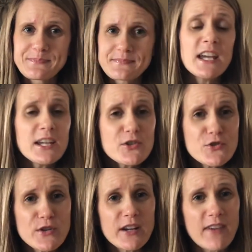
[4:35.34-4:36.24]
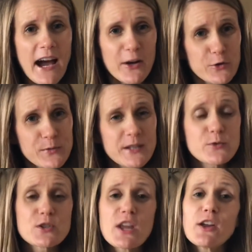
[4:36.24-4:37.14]
The history of Otto's Place,
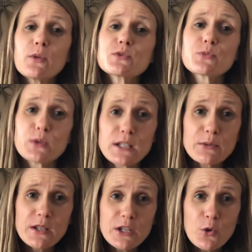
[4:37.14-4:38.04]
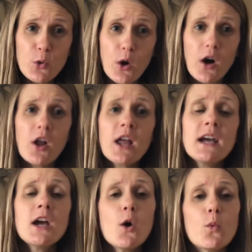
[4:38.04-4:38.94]
which I thought was really, really cool,
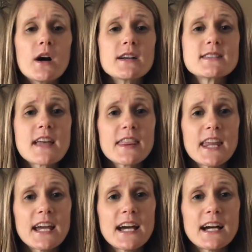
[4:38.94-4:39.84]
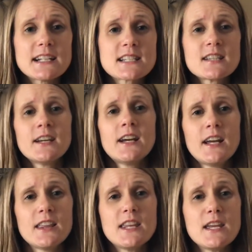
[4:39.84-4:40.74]
was that
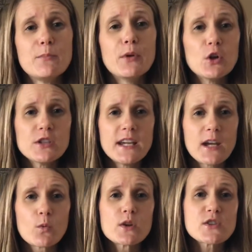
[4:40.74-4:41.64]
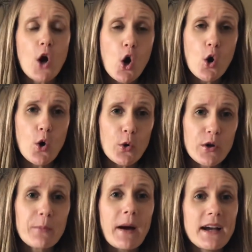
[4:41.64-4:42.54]
the building was
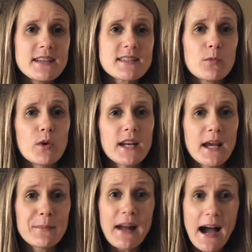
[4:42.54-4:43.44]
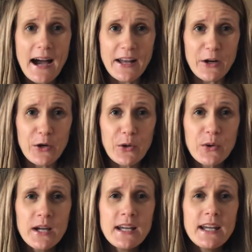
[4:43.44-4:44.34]
owned by someone named
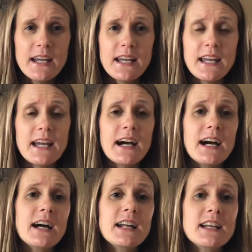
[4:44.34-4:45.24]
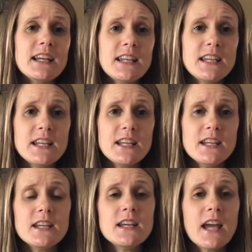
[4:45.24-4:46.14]
Otto, and
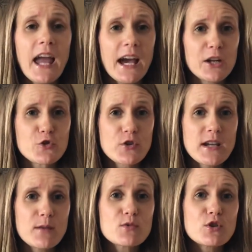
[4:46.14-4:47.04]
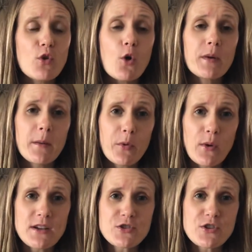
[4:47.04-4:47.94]
he had a dream to open up a
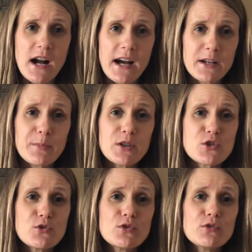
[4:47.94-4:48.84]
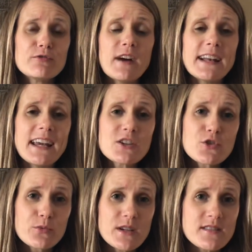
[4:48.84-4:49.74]
restaurant, but due to
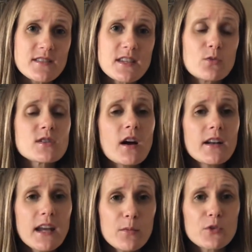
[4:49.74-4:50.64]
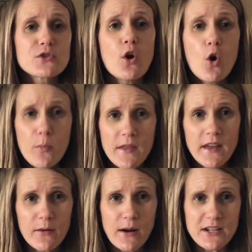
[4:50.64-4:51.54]
financial reasons, he was unable to open
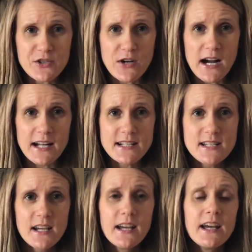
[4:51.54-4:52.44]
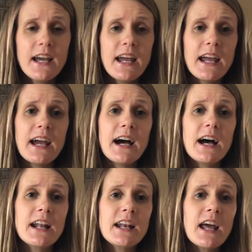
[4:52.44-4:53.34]
that restaurant.
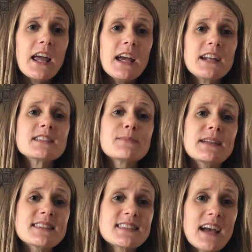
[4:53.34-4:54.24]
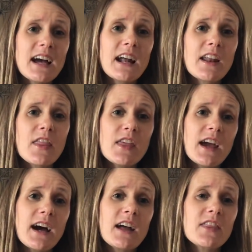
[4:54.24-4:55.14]
And it has been said
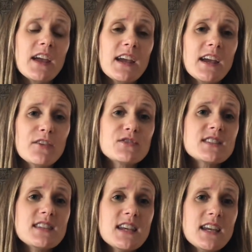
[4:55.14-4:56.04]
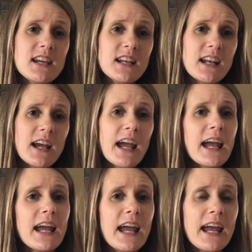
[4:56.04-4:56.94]
that they have seen
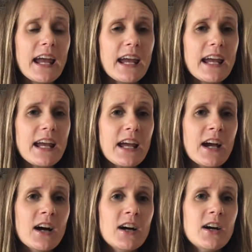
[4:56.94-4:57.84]
a